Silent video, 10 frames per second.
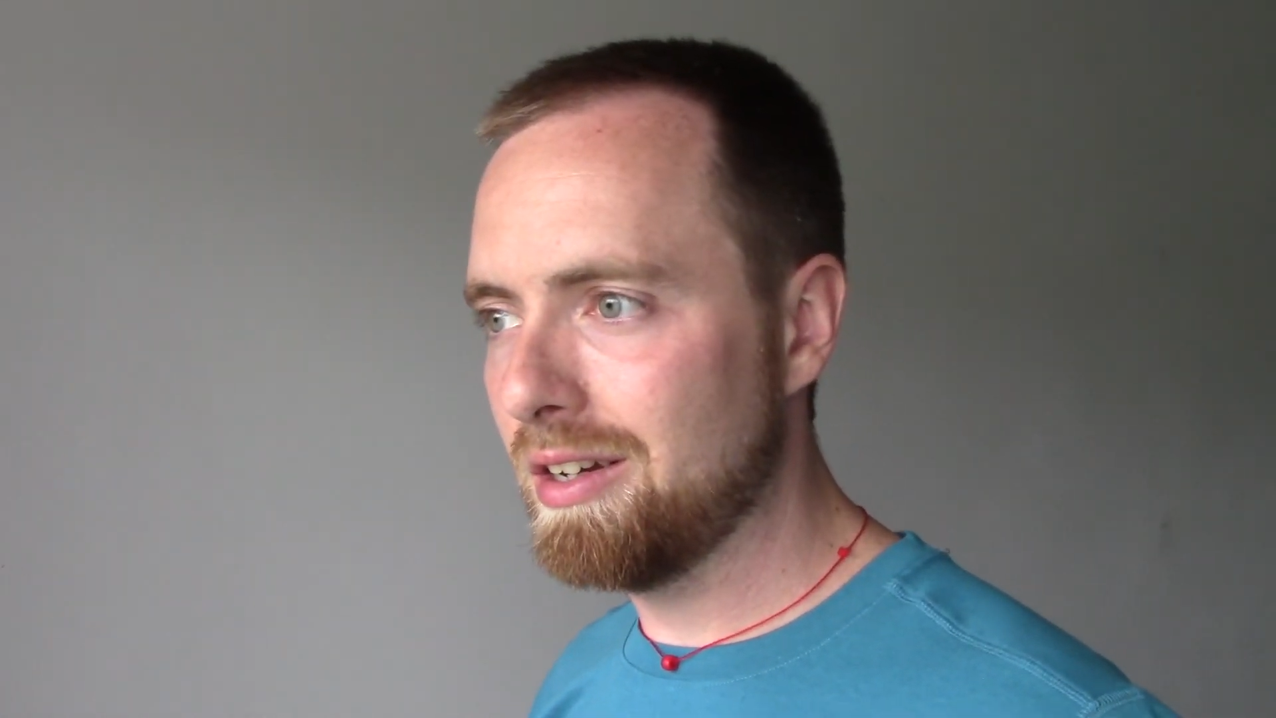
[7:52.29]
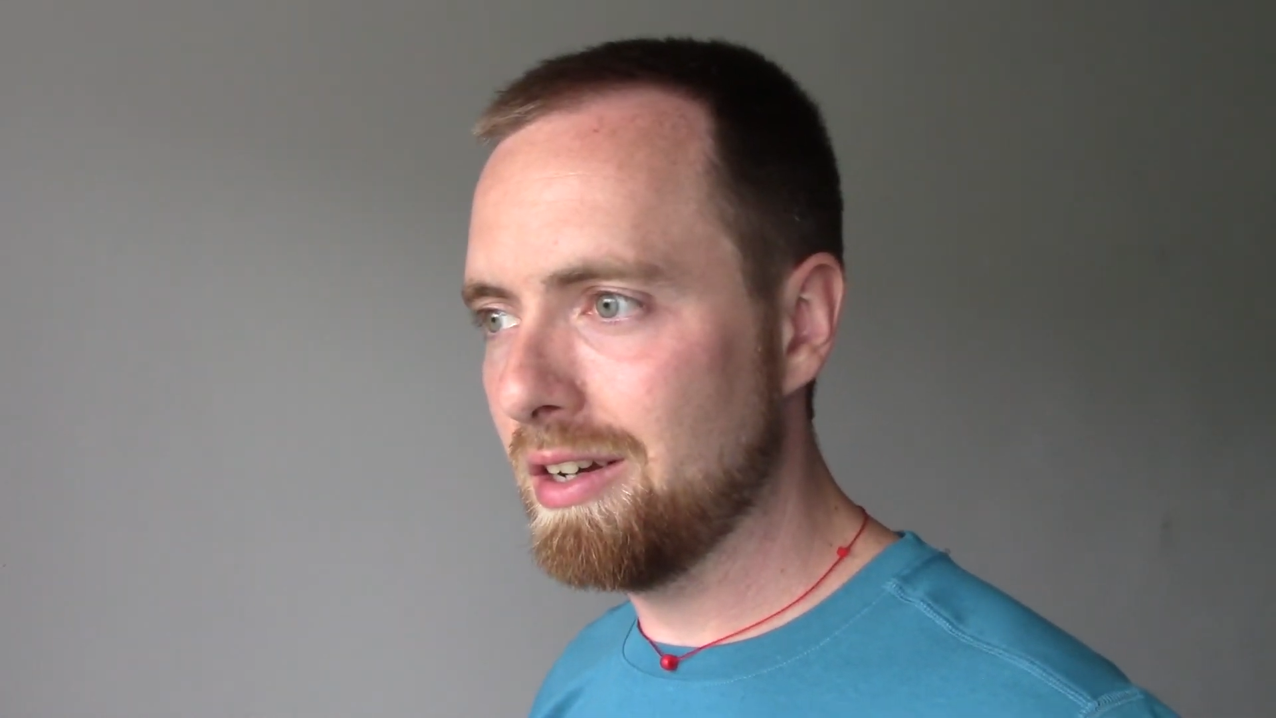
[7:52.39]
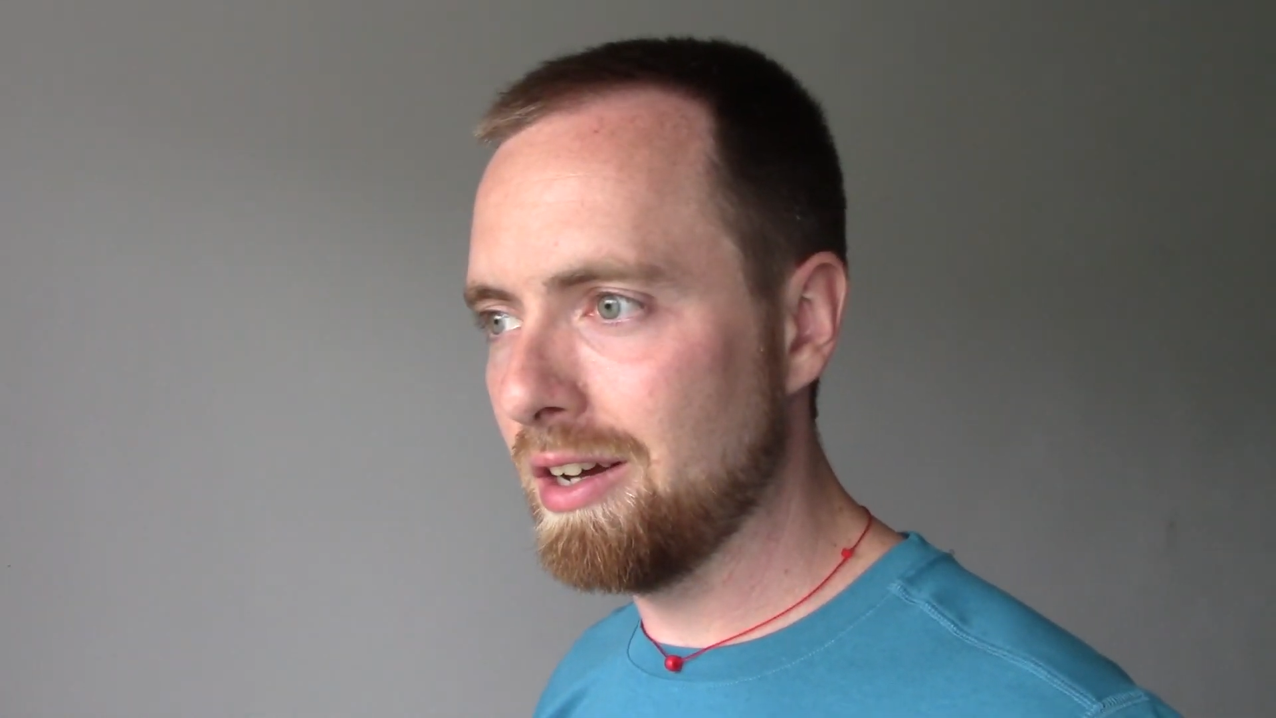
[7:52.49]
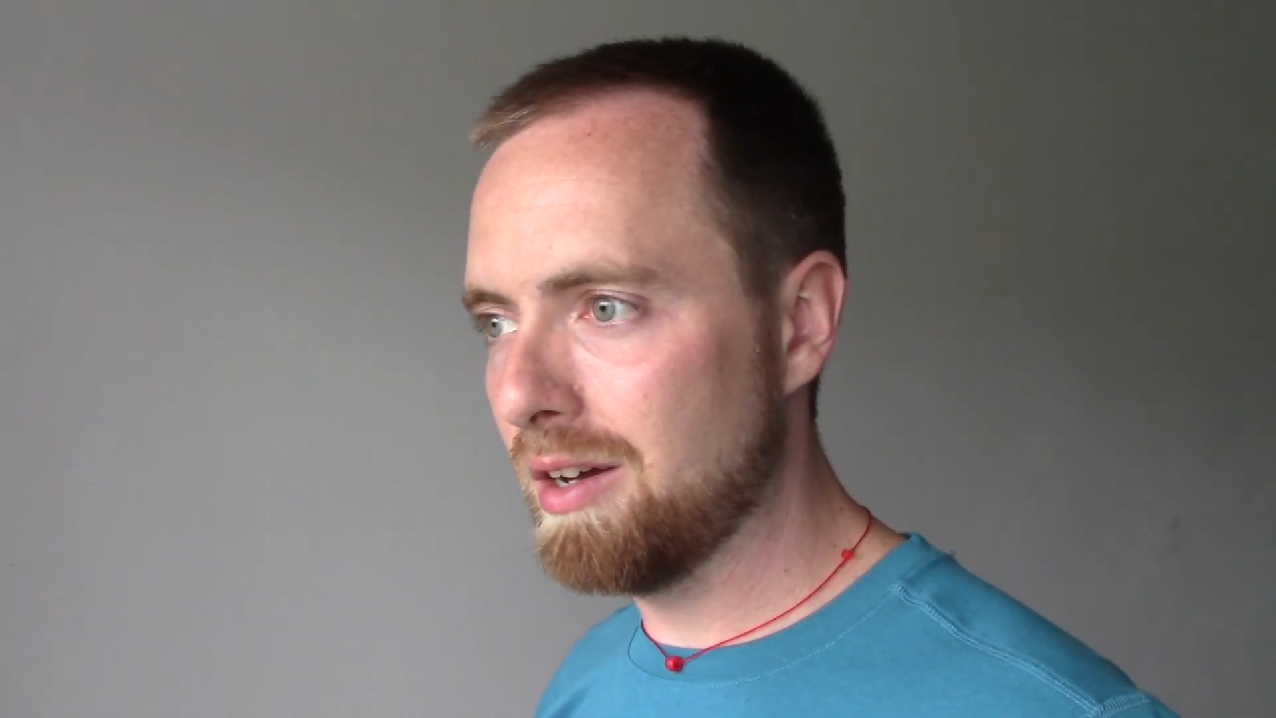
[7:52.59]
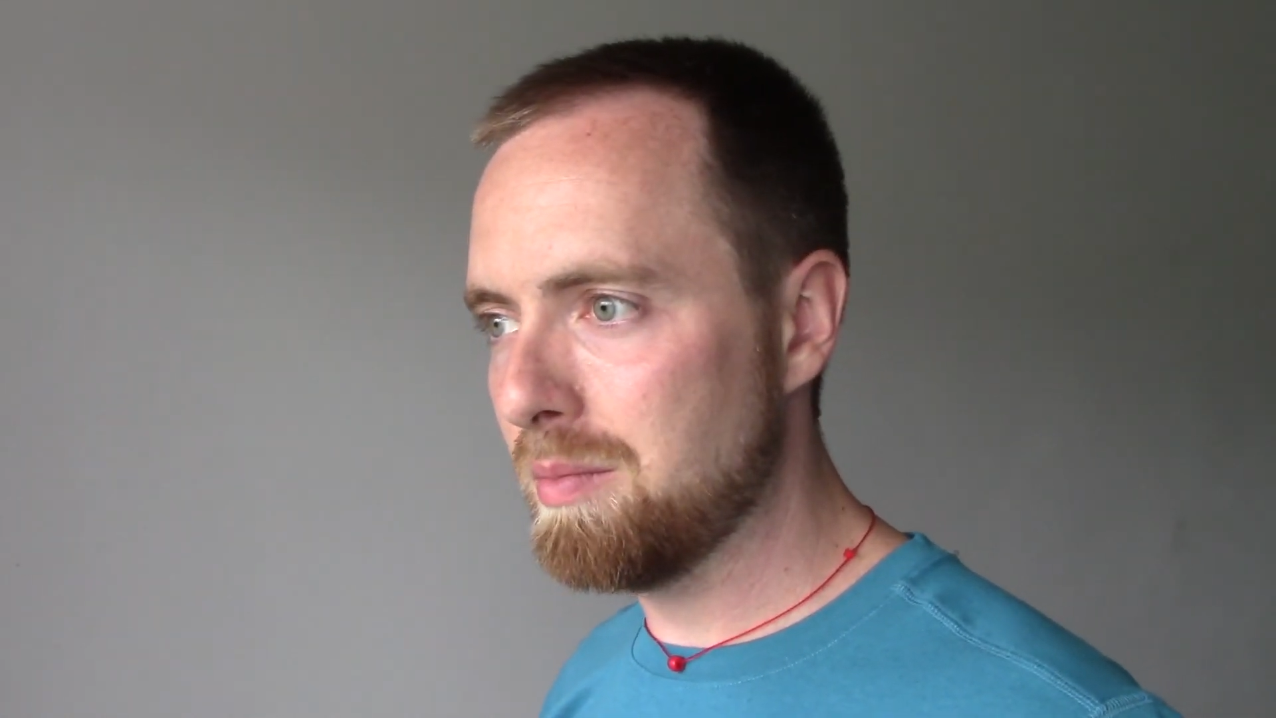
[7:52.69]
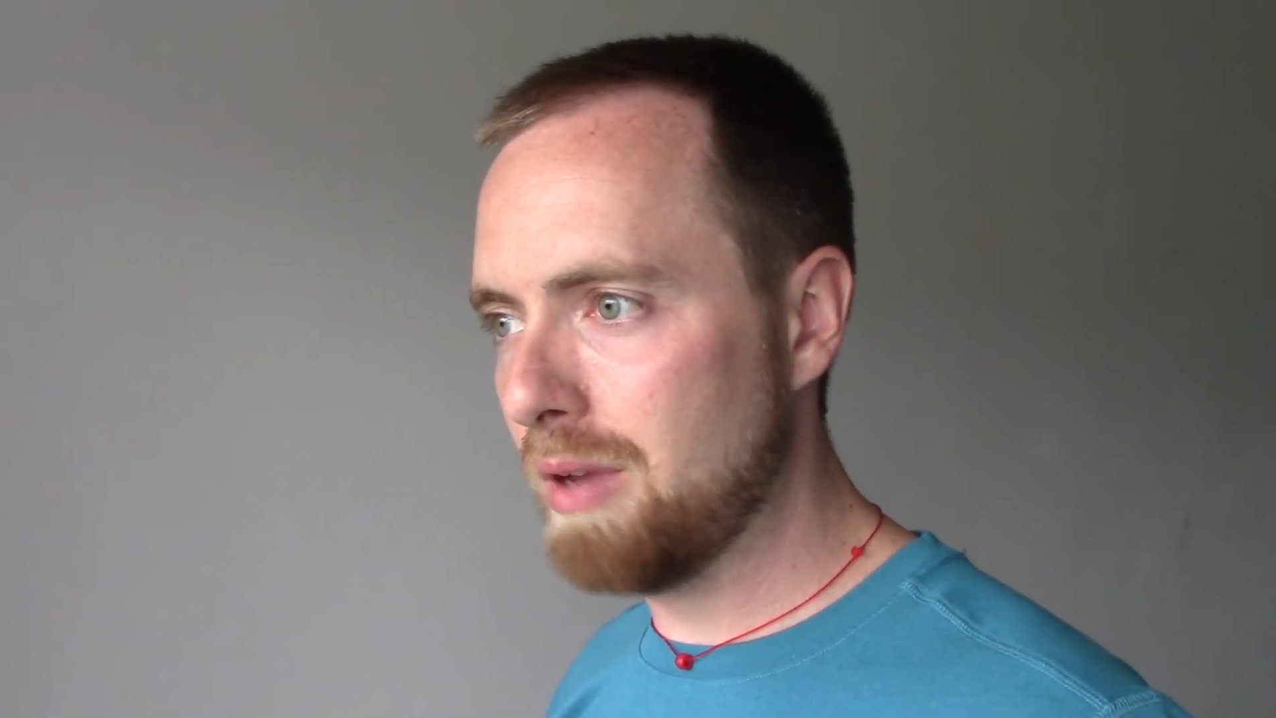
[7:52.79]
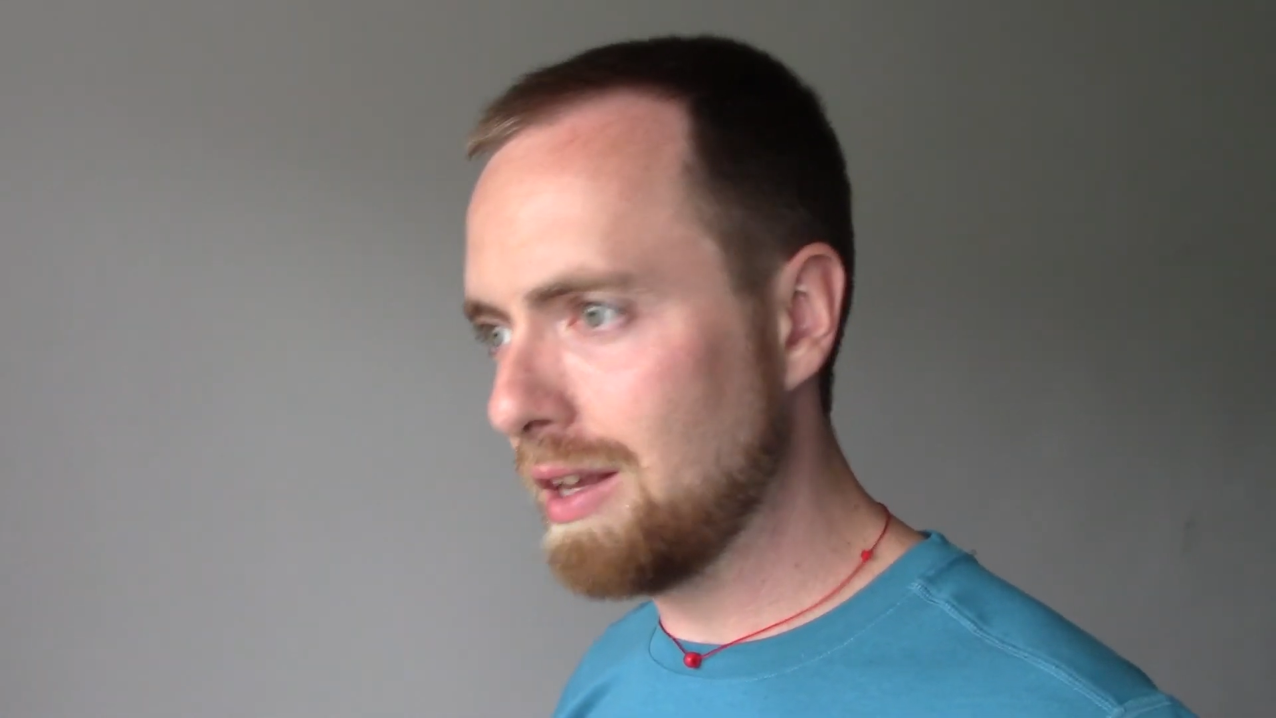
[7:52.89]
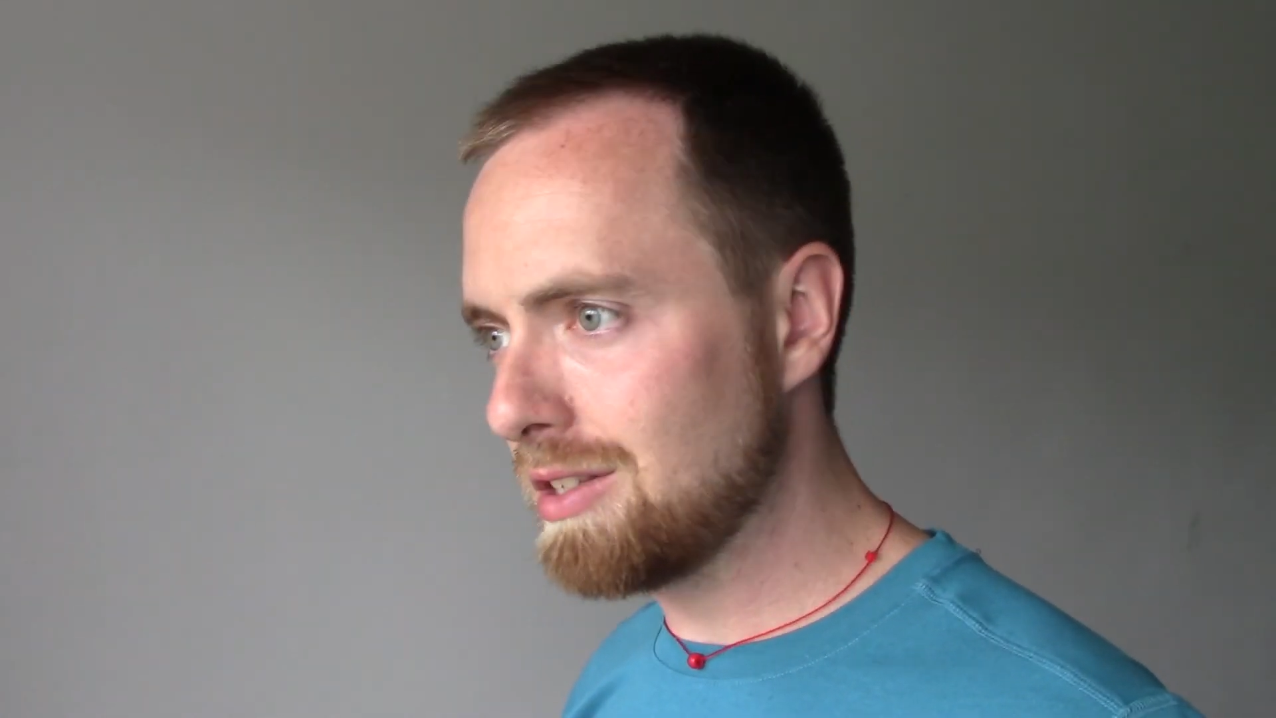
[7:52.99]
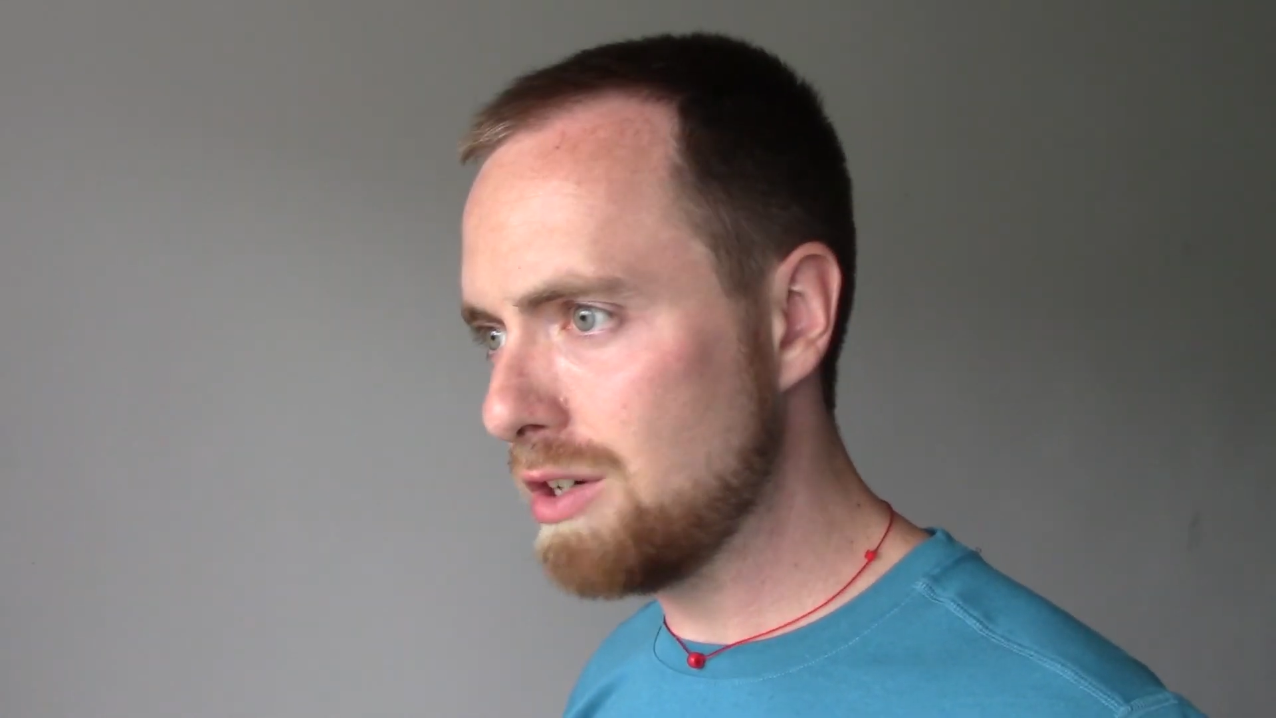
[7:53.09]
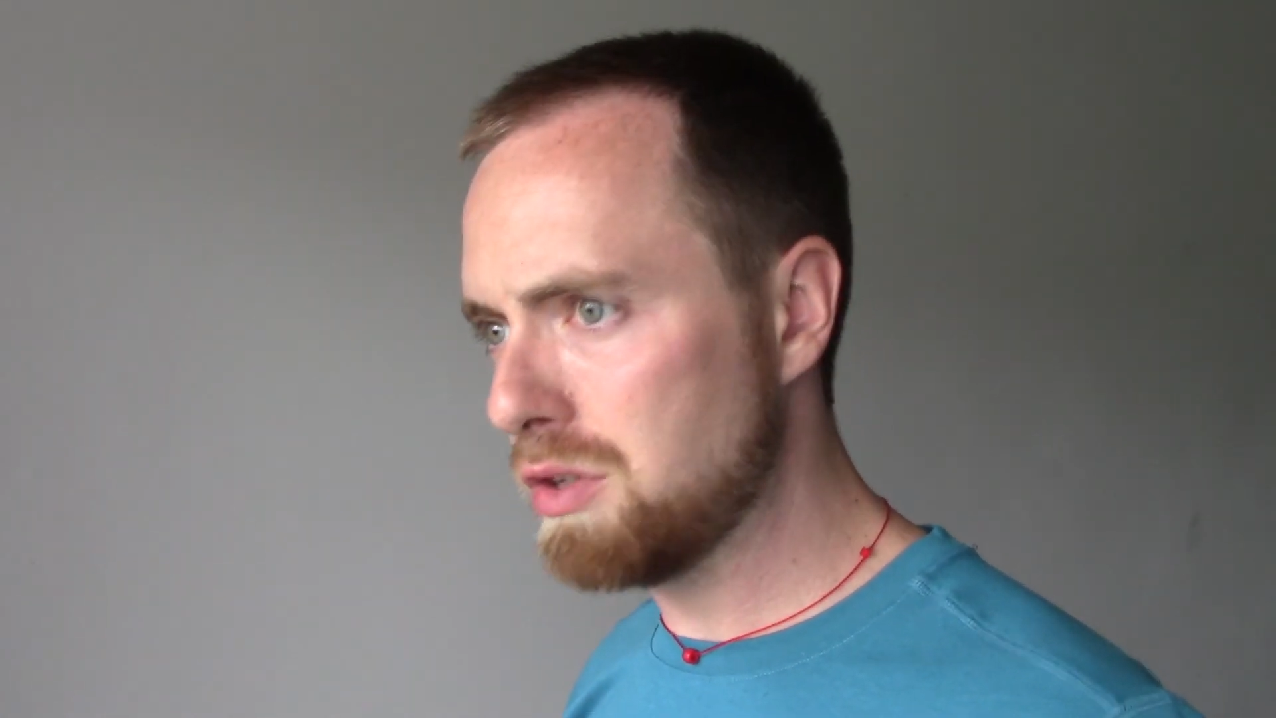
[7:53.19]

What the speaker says: because there's